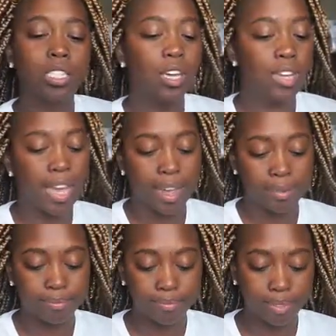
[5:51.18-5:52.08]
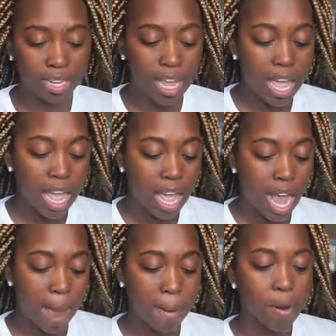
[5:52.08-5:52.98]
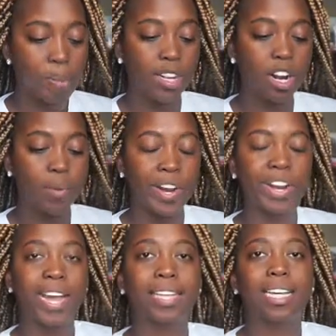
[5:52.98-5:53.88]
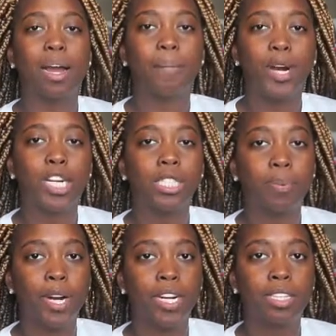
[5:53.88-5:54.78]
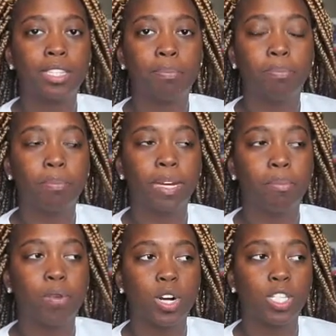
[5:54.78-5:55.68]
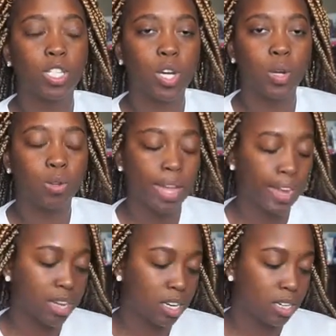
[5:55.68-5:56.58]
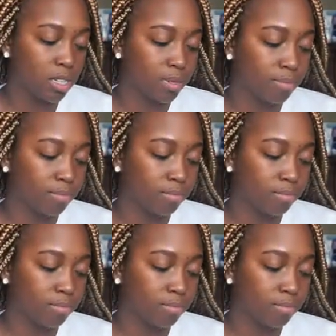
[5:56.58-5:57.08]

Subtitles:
So yeah. I don't plan on wearing it as like a purse, but more so like a,